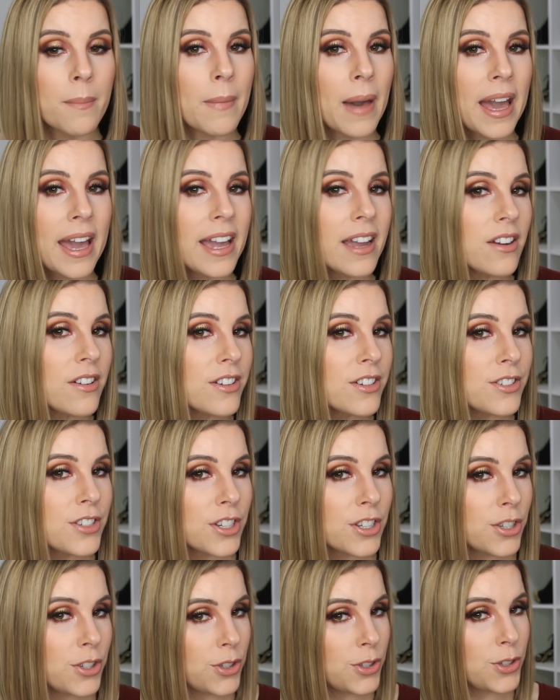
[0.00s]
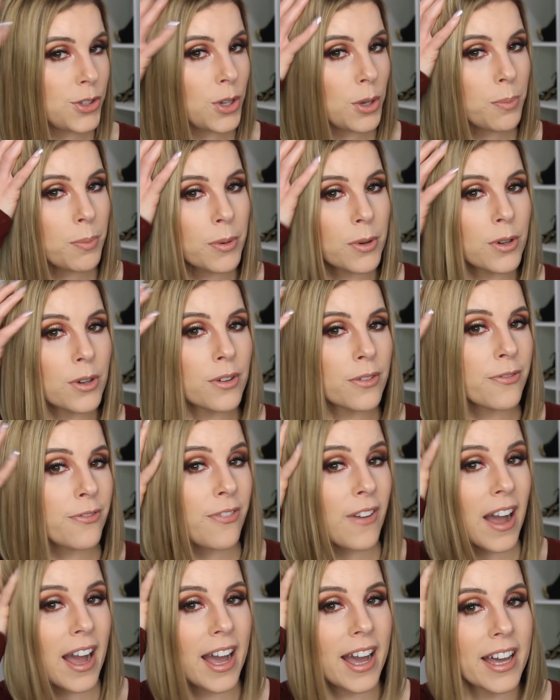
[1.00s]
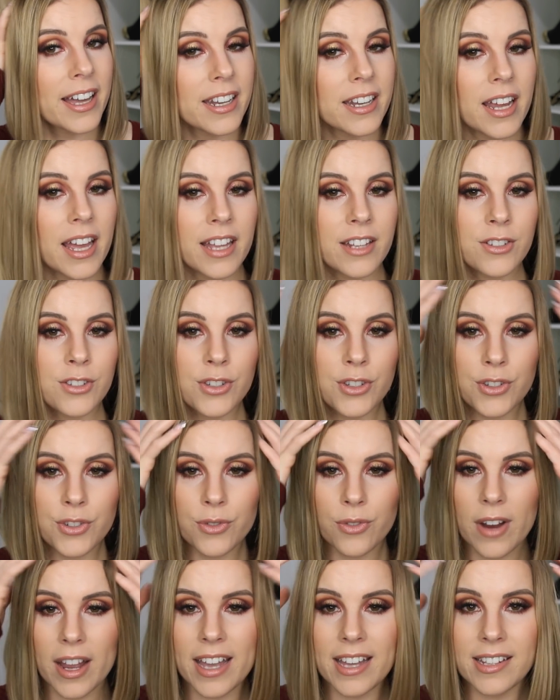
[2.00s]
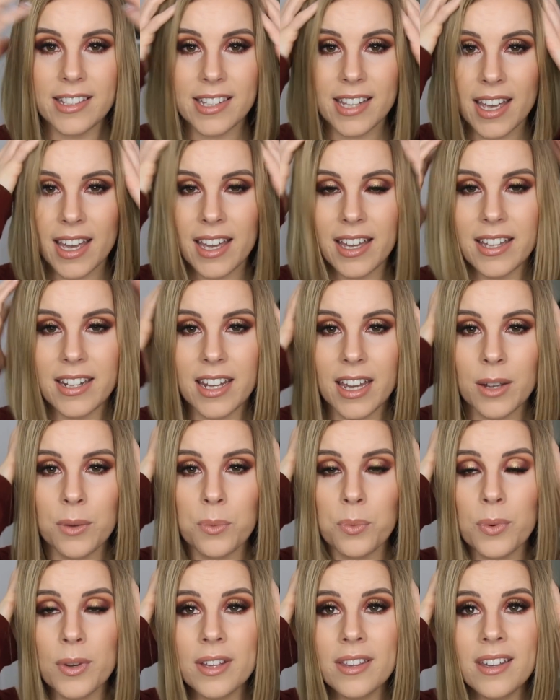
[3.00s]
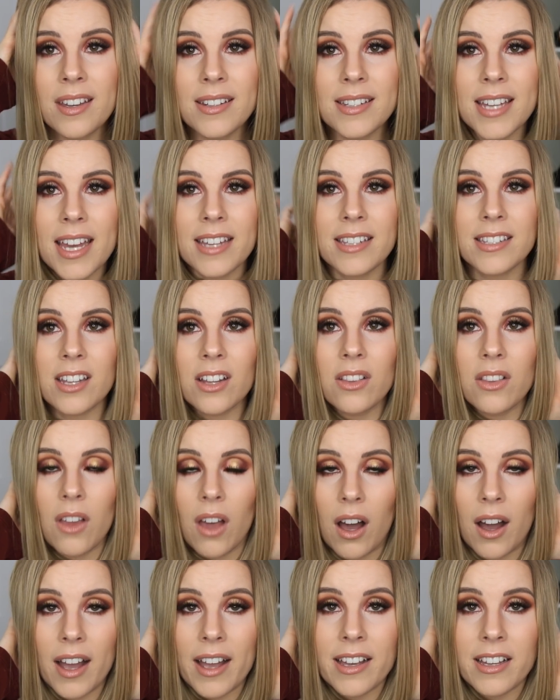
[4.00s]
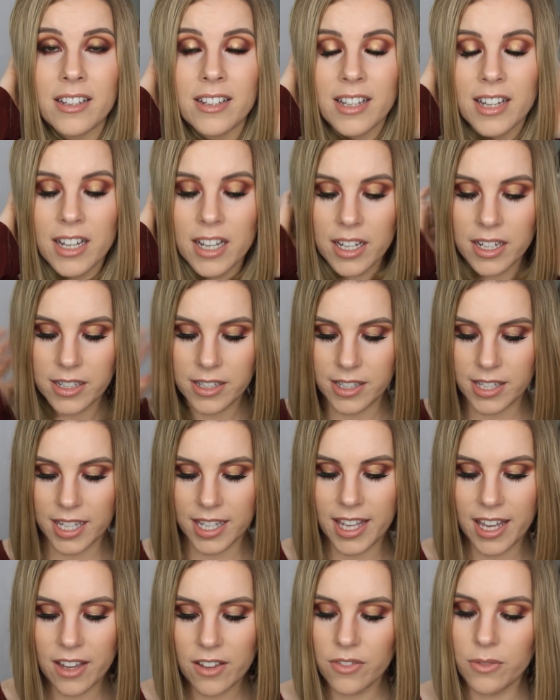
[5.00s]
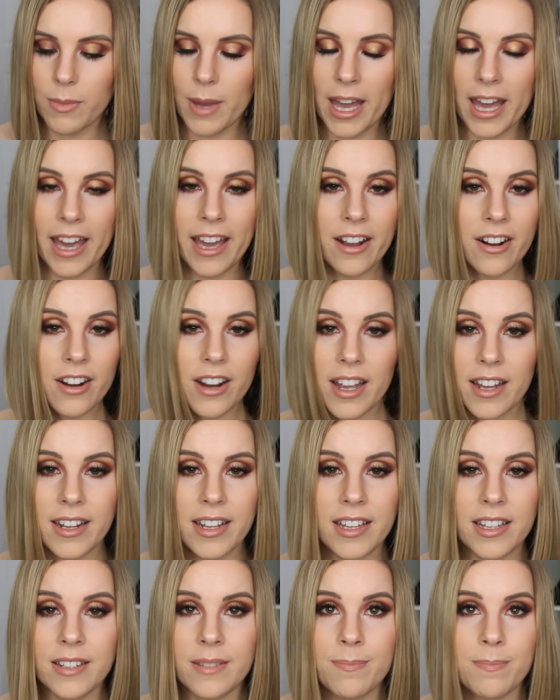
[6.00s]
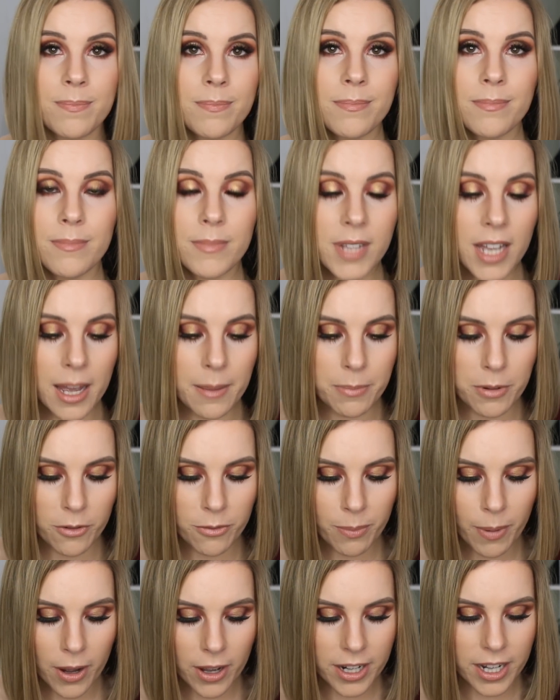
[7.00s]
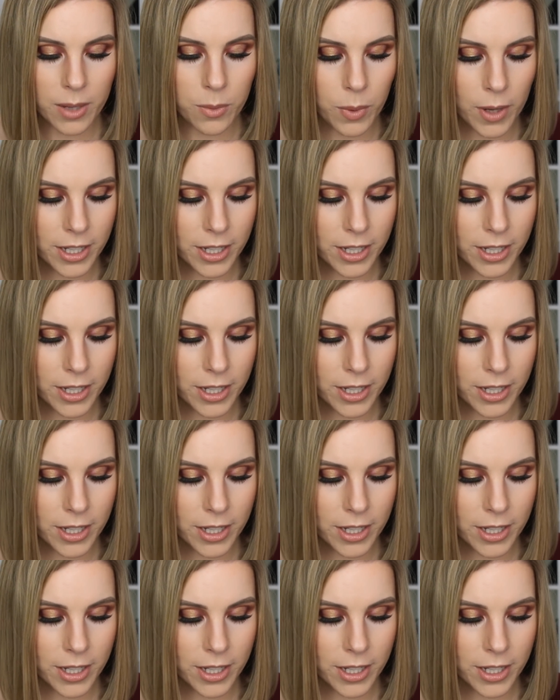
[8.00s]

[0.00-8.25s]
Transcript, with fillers: My hair is just super fine and straight and it really takes a lot to give my hair any type of body